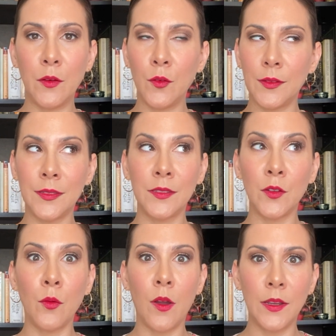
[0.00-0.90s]
Oh, it's
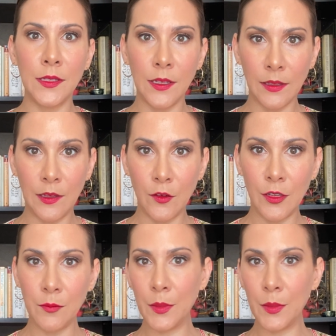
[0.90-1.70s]
so hauntingly good,